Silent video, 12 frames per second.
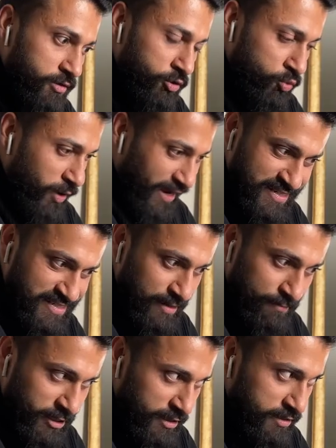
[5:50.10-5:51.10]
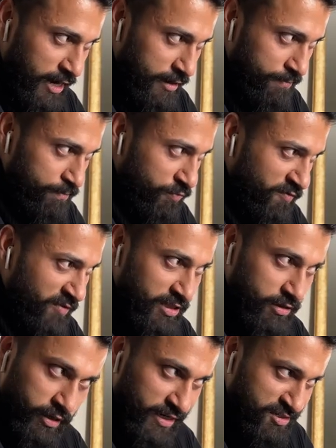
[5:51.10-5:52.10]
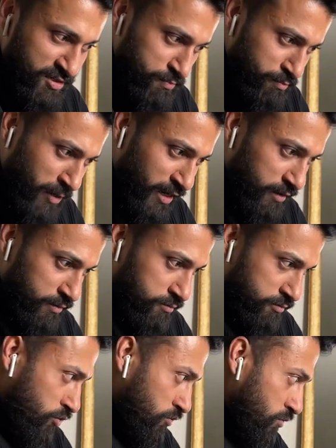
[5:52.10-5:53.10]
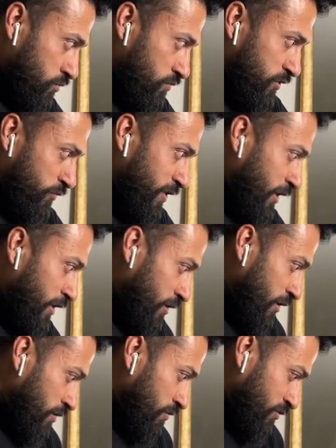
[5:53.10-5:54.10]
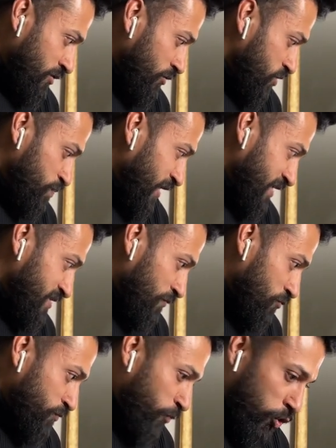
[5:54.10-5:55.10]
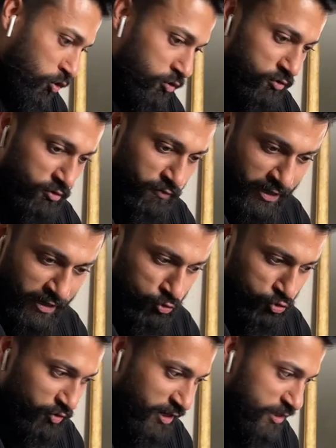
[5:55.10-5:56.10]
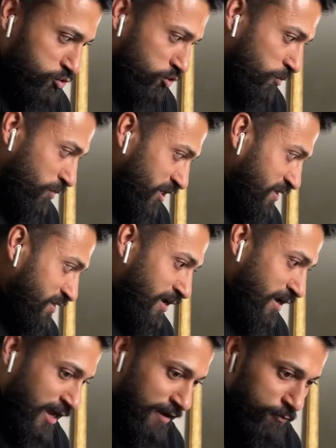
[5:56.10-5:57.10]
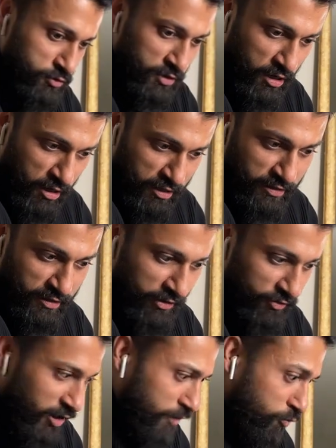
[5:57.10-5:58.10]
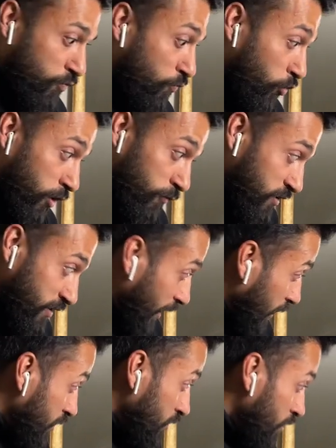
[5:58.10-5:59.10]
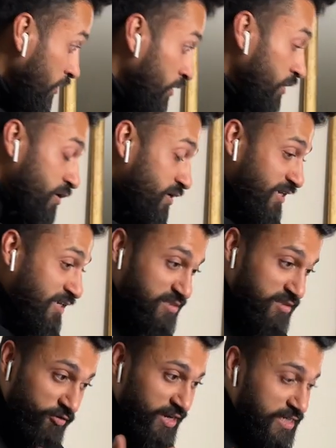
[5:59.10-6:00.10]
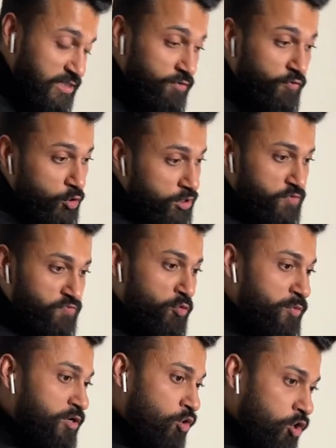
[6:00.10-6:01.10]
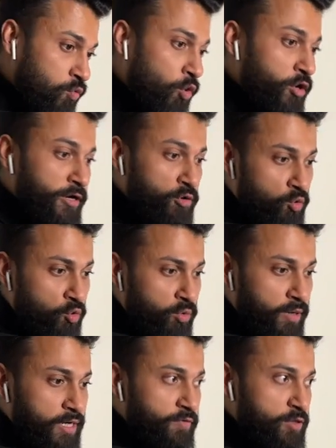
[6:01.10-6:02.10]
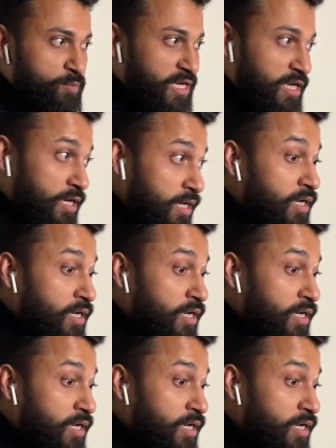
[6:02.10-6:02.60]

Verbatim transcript: you accept it that whether it's my you know the way the place i was born or the way i was raised or the money that i have or the car that i drive or whatever the hell is the reason for this woman not wanting to go ahead with me